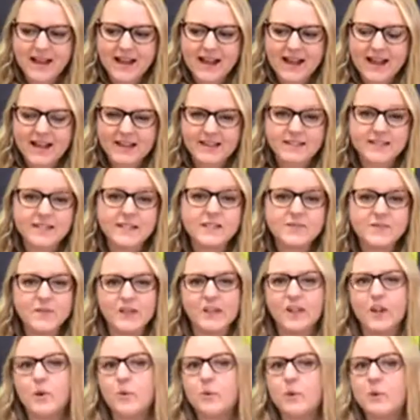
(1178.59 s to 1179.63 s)
and this
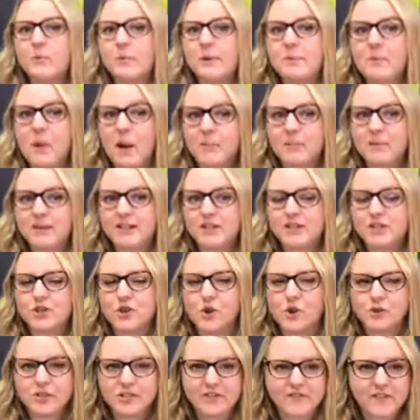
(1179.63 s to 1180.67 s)
video will be published onto